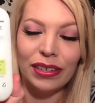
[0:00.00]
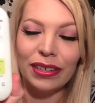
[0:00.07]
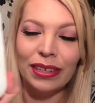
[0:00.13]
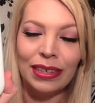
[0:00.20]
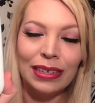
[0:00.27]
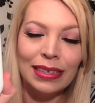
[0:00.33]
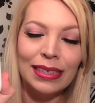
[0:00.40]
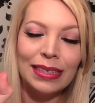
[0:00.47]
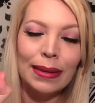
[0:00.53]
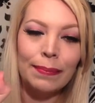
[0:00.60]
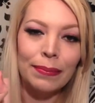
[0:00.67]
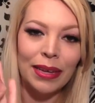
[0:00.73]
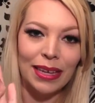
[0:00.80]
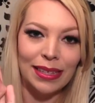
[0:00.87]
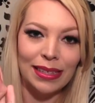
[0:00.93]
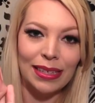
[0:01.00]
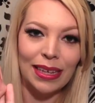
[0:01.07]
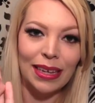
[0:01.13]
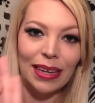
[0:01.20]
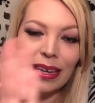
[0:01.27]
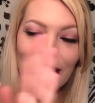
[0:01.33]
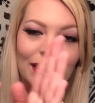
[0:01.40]
It is
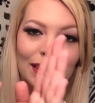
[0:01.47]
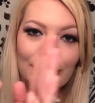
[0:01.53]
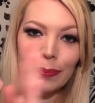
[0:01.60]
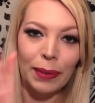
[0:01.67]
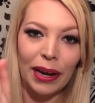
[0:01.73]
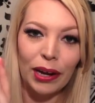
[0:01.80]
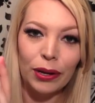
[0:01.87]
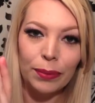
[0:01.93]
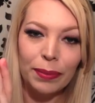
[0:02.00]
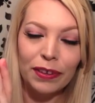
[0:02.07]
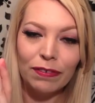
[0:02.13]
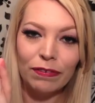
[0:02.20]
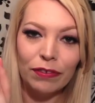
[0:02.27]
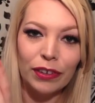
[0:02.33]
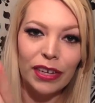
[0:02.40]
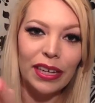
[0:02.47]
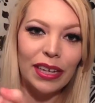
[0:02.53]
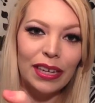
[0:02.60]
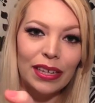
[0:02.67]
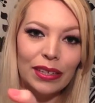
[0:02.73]
amazing. It is paraben free.